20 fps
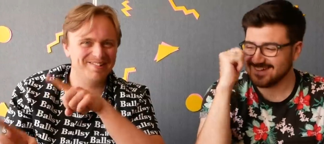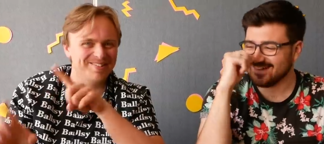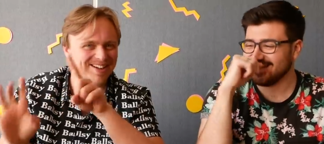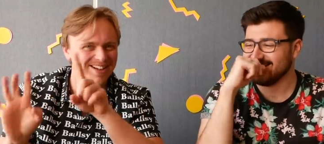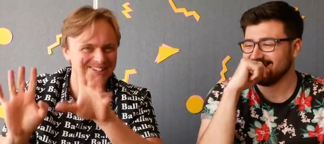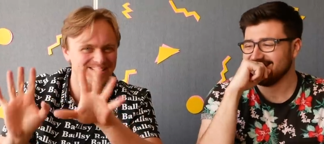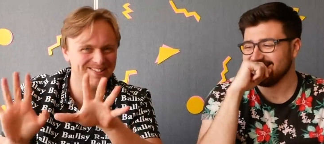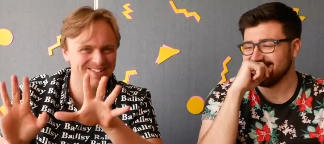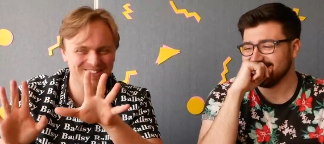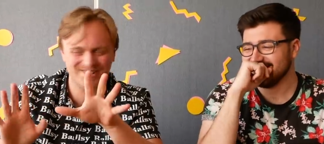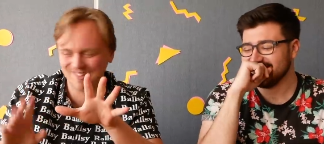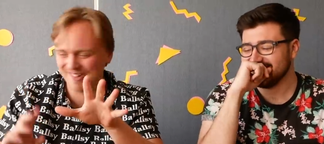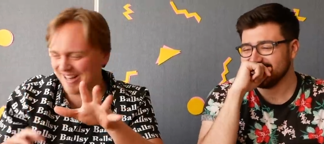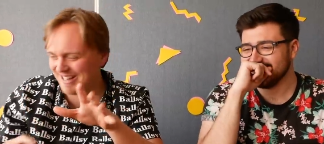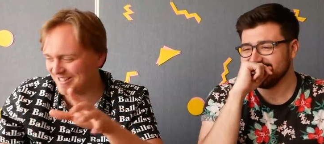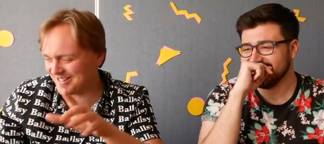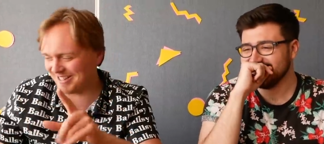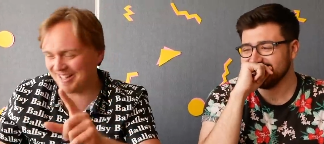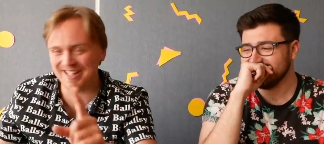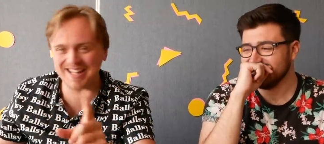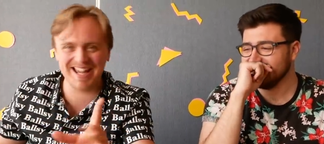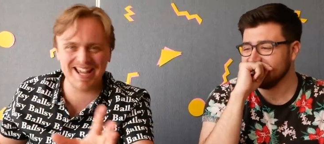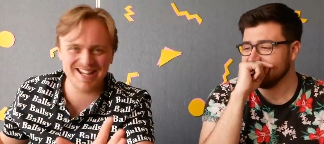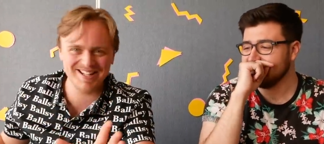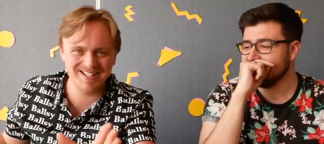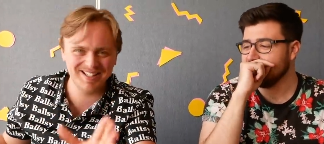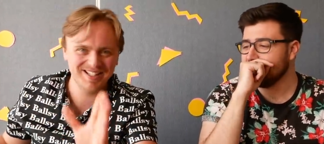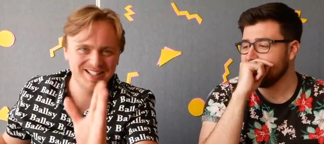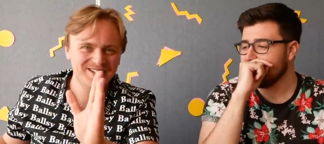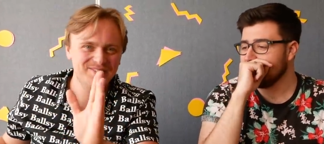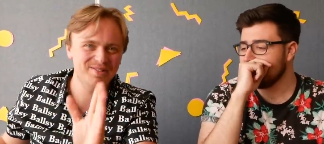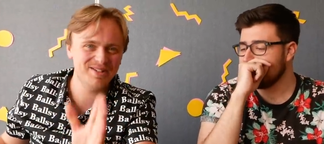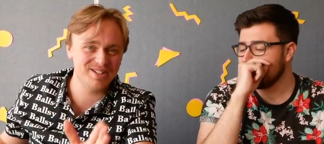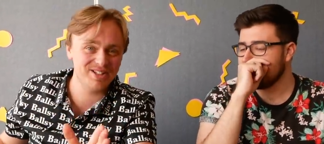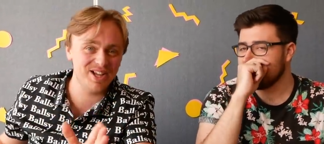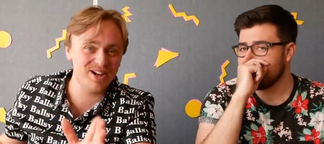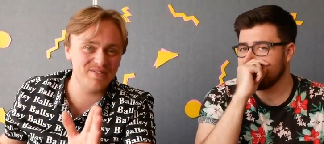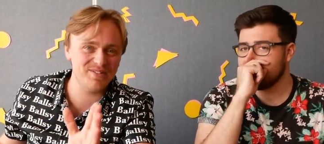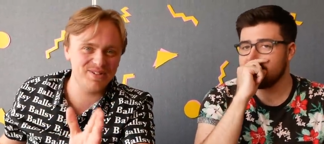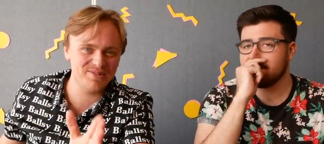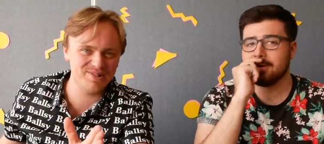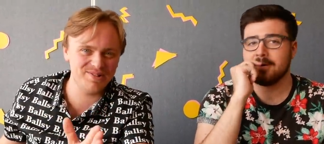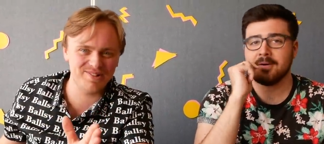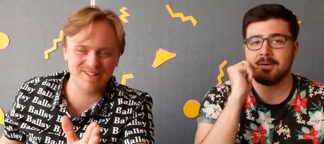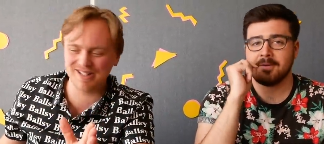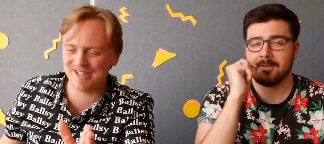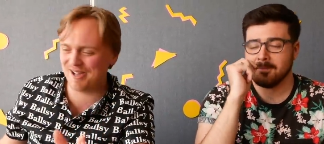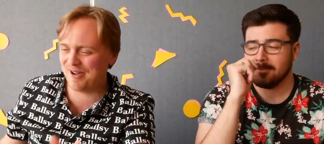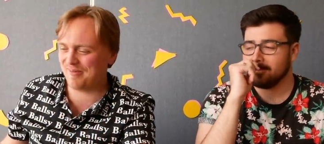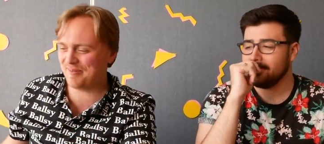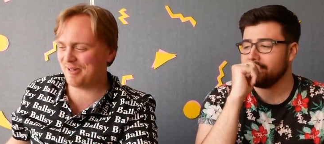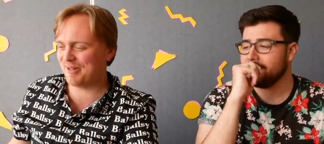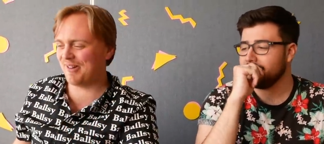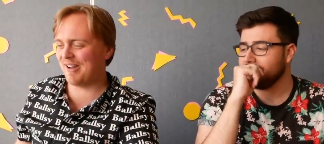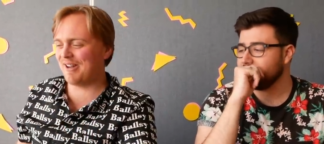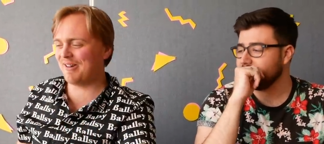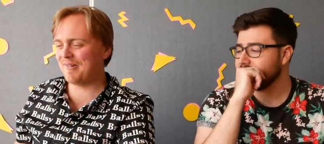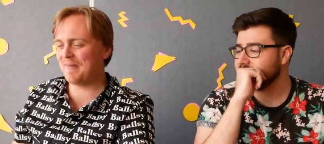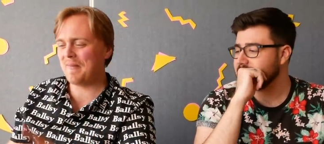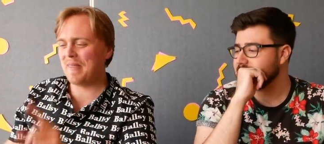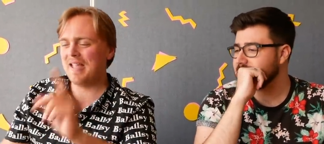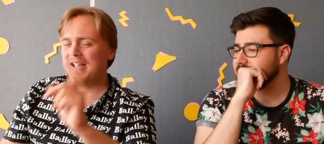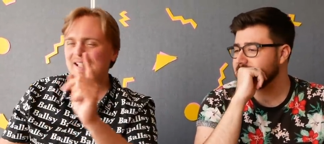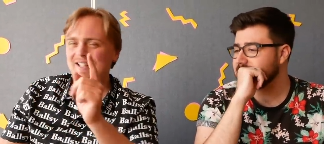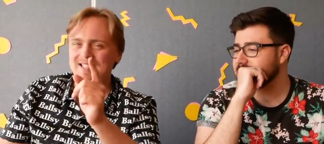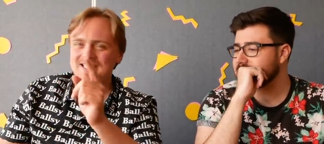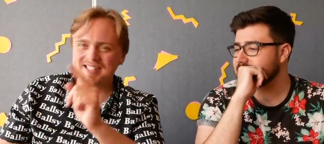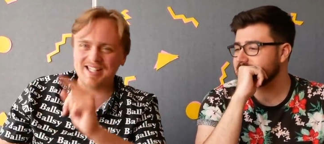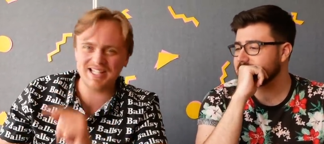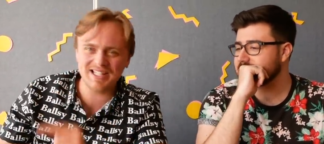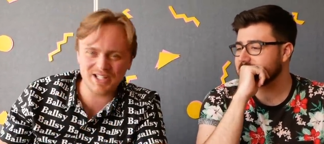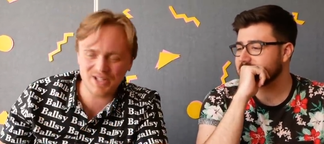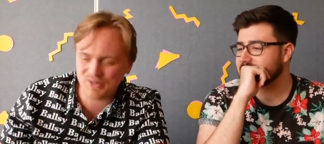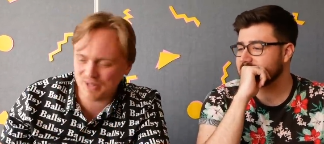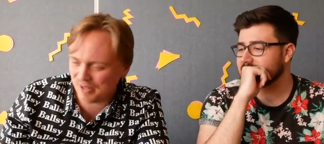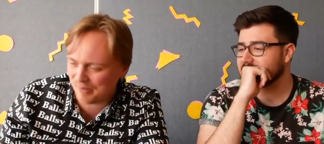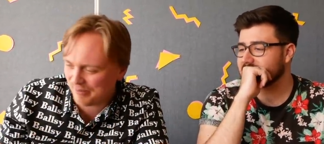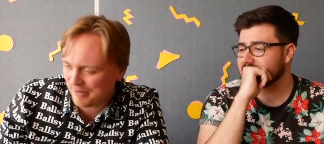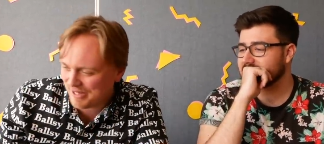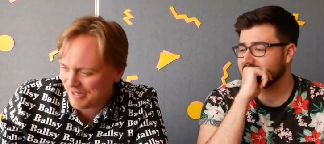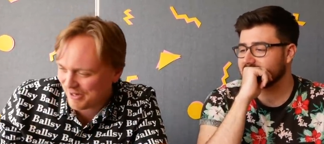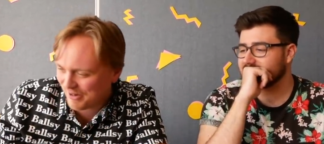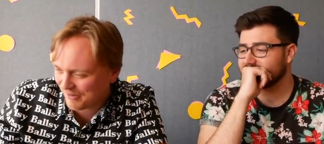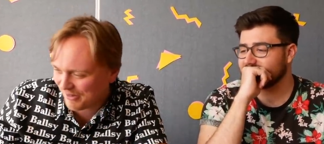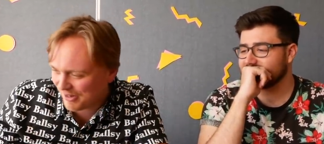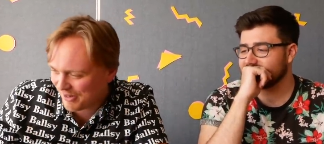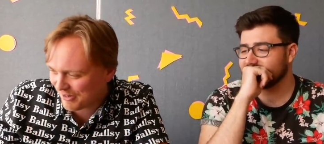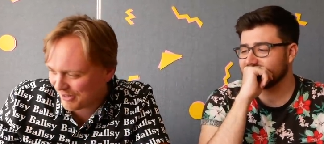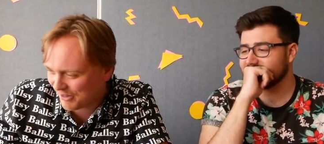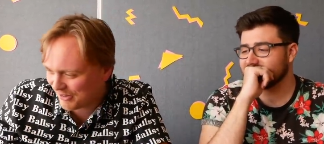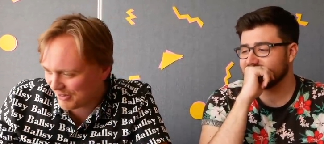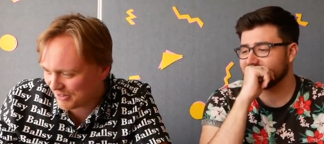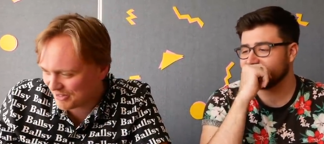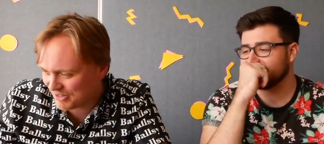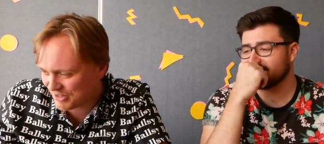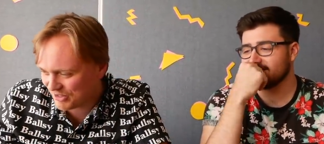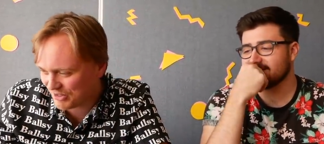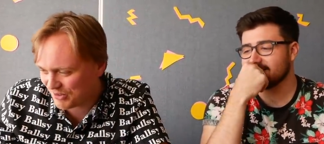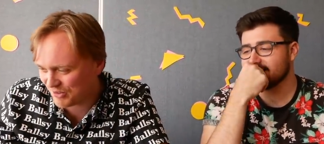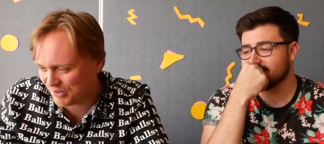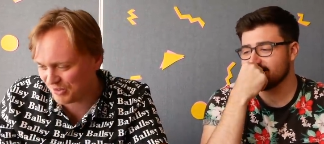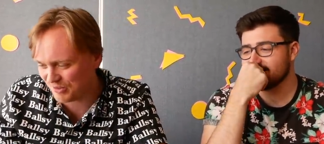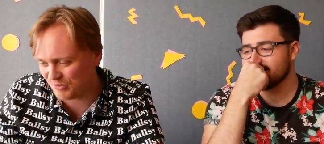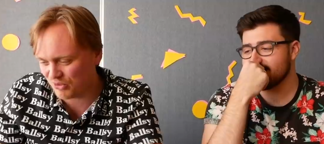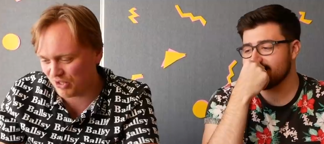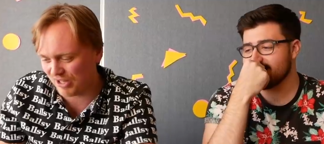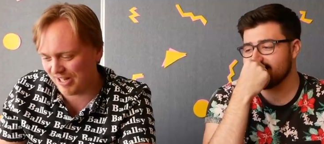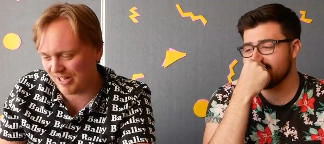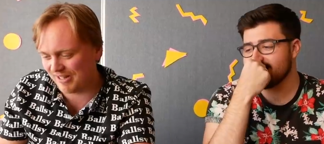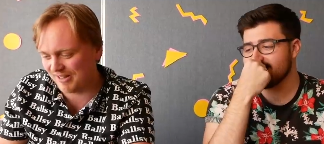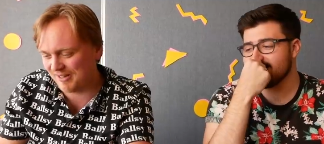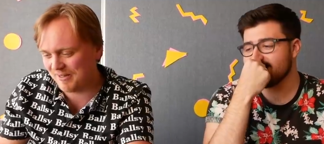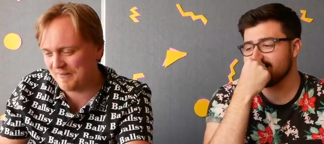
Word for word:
Speaker 1: we want to address. Again, we love you, we want to help you out. Let's take a quick peek over here to Chris's YouTube channel.